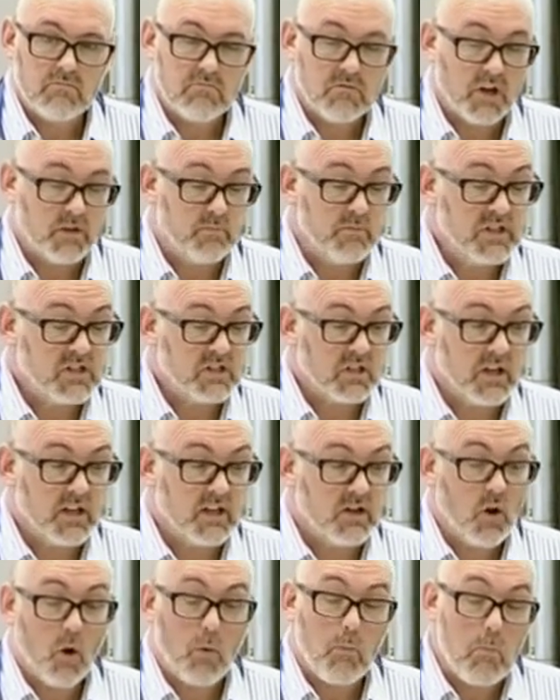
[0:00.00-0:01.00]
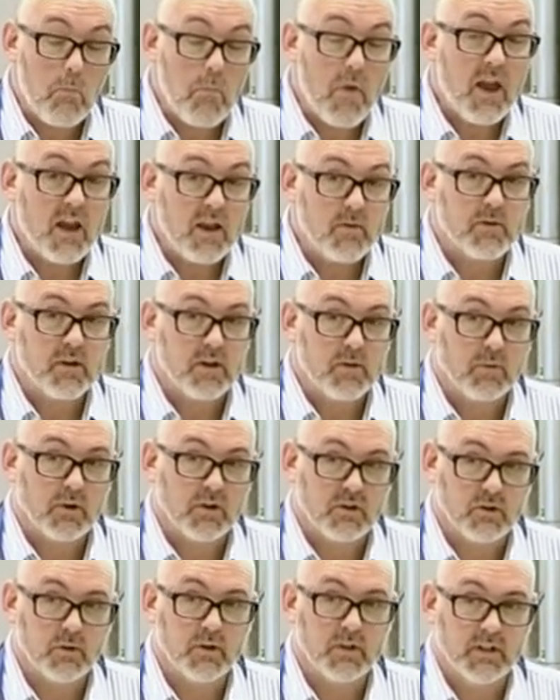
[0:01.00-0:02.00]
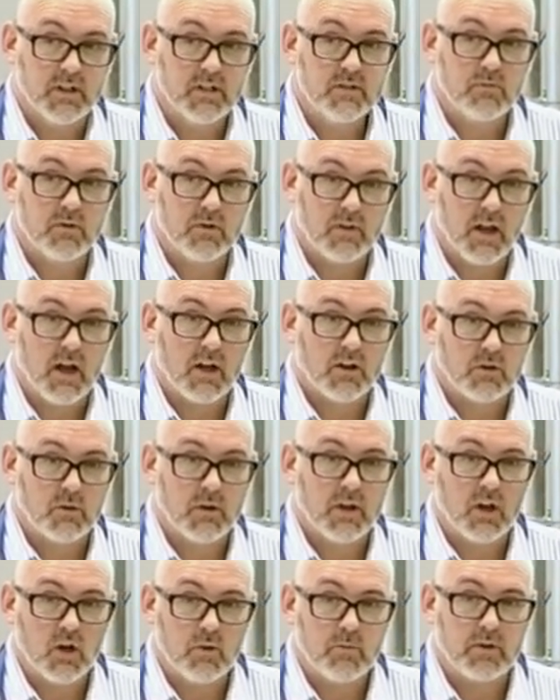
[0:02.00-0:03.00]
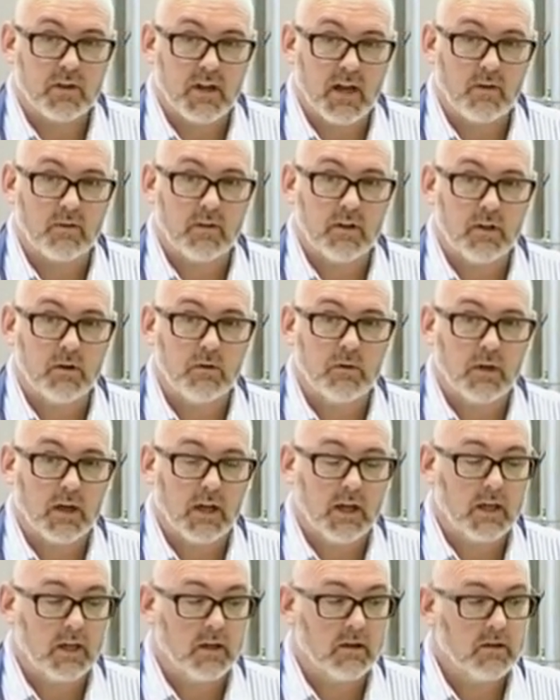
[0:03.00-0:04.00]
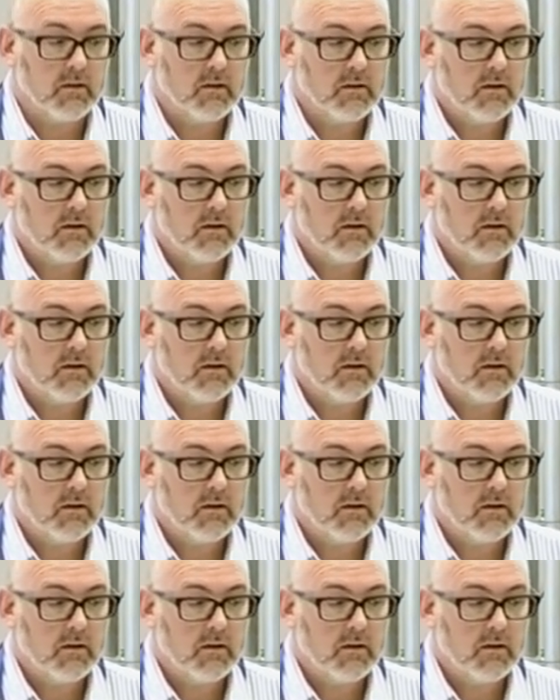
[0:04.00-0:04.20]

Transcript: Admittedly, not many people are doing this, but they are doing it up and down the UK.